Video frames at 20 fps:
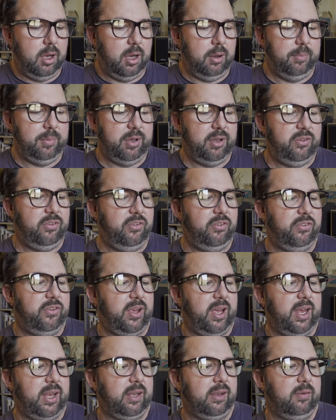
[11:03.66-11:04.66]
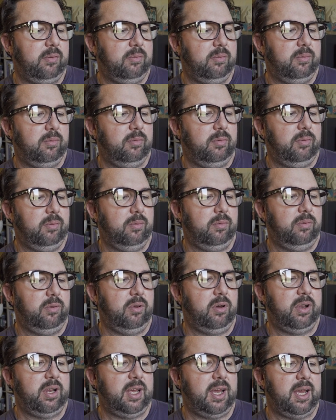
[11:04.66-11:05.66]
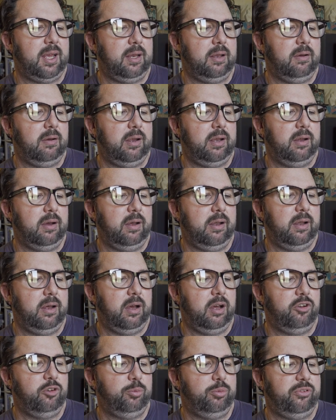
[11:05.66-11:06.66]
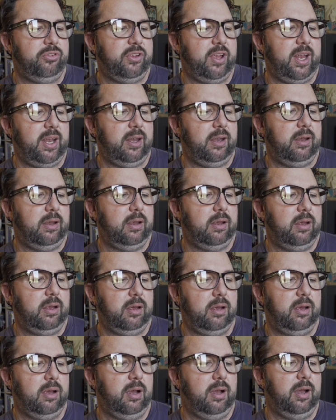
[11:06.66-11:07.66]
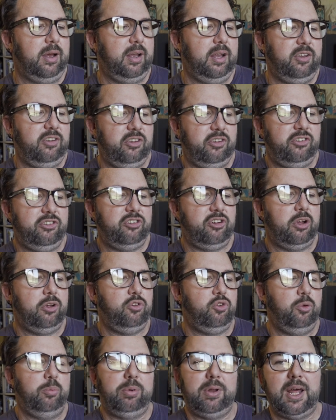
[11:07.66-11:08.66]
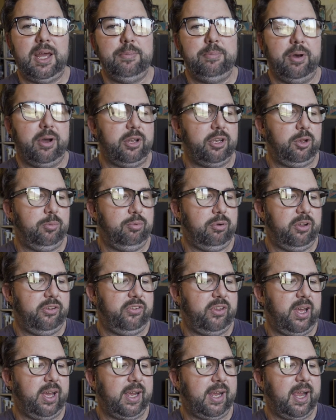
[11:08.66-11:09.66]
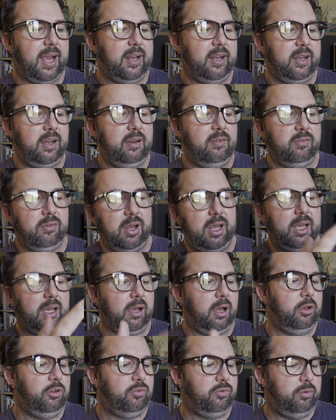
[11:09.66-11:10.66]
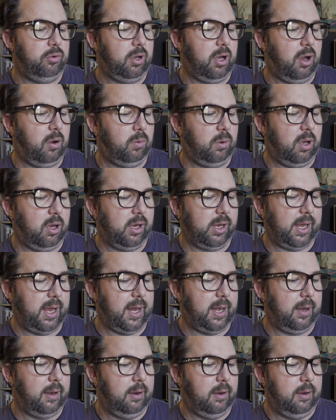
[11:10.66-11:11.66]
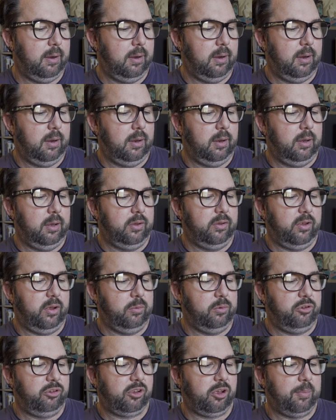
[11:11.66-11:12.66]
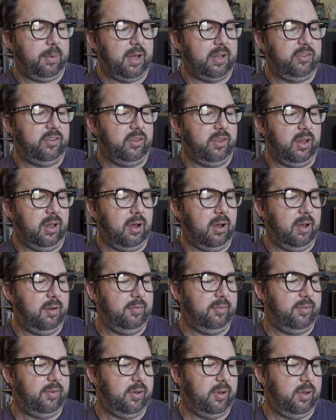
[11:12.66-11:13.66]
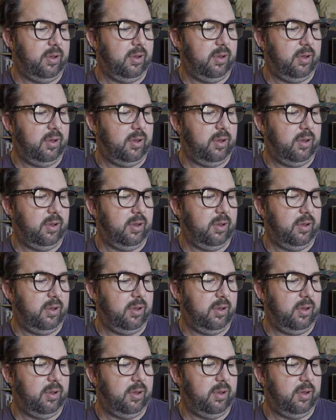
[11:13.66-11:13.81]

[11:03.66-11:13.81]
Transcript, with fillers: I mean this is saying 98 99 100% and it just shows your play button you press that again and it, it goes through the whole lot again so we'll just go back to the live